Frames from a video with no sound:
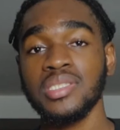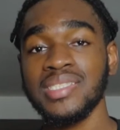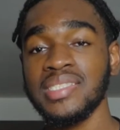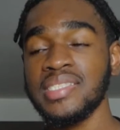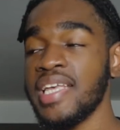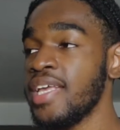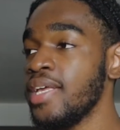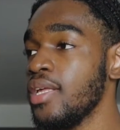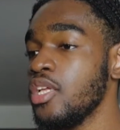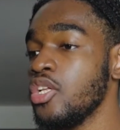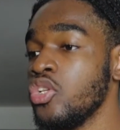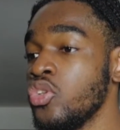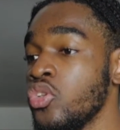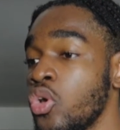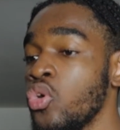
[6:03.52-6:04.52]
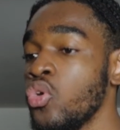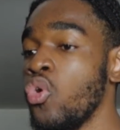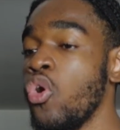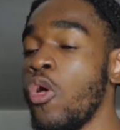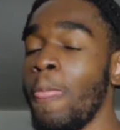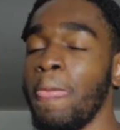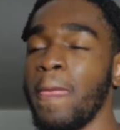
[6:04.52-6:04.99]
to say no.
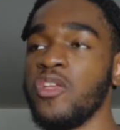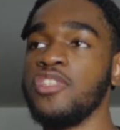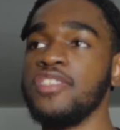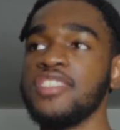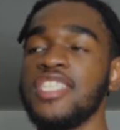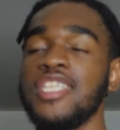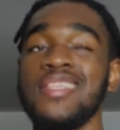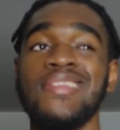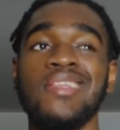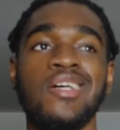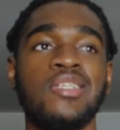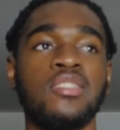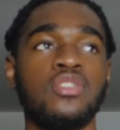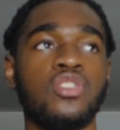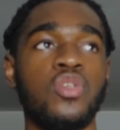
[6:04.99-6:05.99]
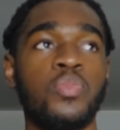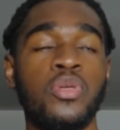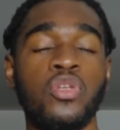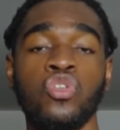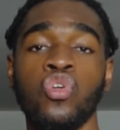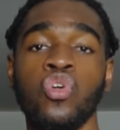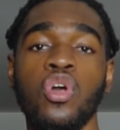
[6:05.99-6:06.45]
You need to learn to
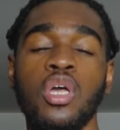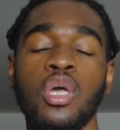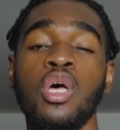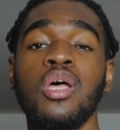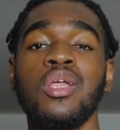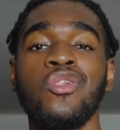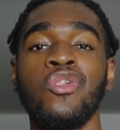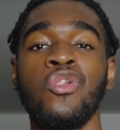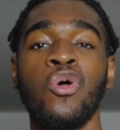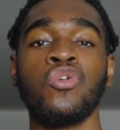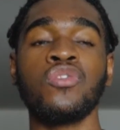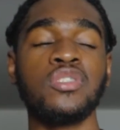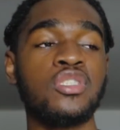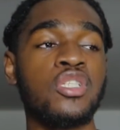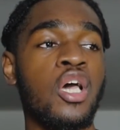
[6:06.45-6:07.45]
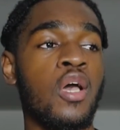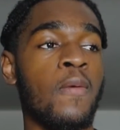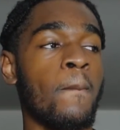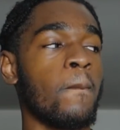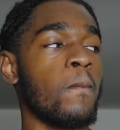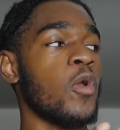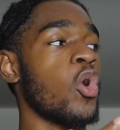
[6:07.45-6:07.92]
put your
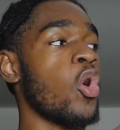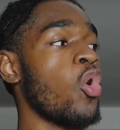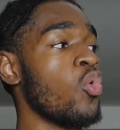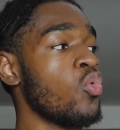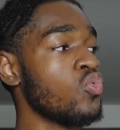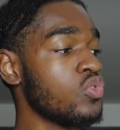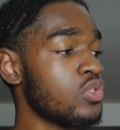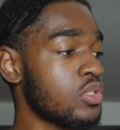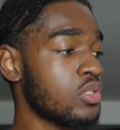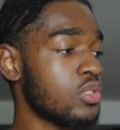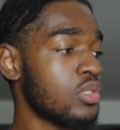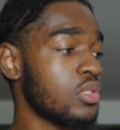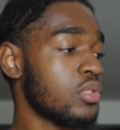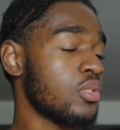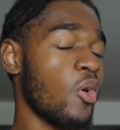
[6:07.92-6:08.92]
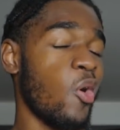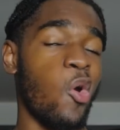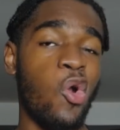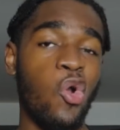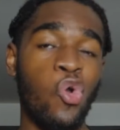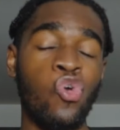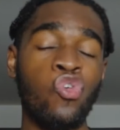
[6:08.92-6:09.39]
long-term goals
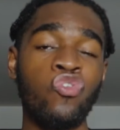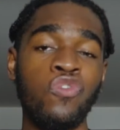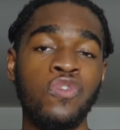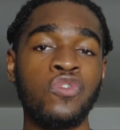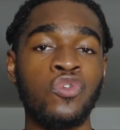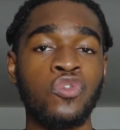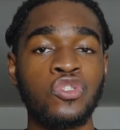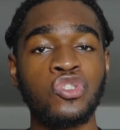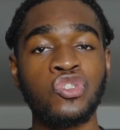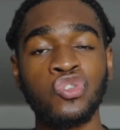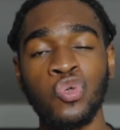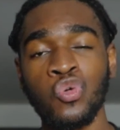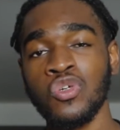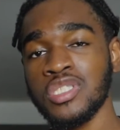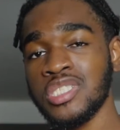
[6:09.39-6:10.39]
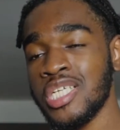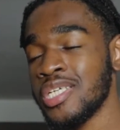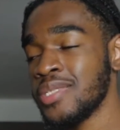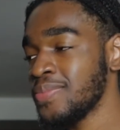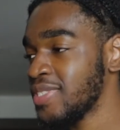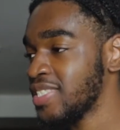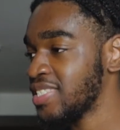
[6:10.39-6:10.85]
over your
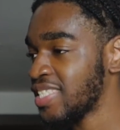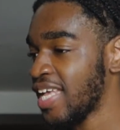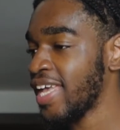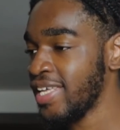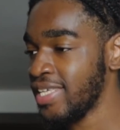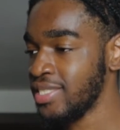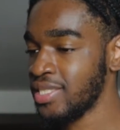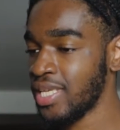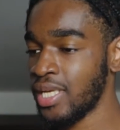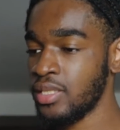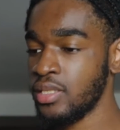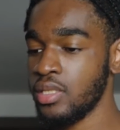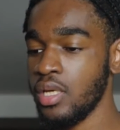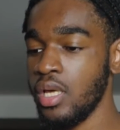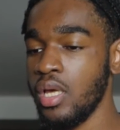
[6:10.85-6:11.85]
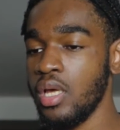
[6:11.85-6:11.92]
short-term desires. And